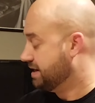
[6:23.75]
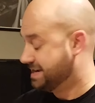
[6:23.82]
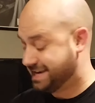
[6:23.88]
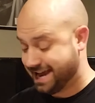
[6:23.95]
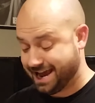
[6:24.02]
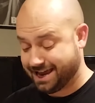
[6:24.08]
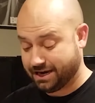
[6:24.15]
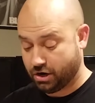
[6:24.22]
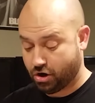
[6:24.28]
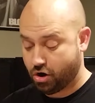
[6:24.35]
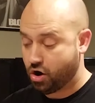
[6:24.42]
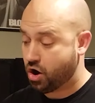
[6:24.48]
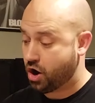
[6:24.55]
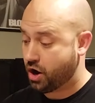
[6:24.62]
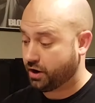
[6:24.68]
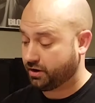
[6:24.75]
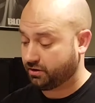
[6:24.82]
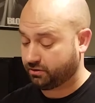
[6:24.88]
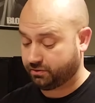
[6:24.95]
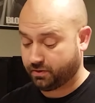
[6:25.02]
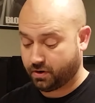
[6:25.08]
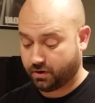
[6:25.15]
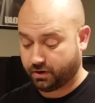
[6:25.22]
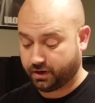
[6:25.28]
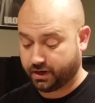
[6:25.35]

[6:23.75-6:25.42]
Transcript: dead on as far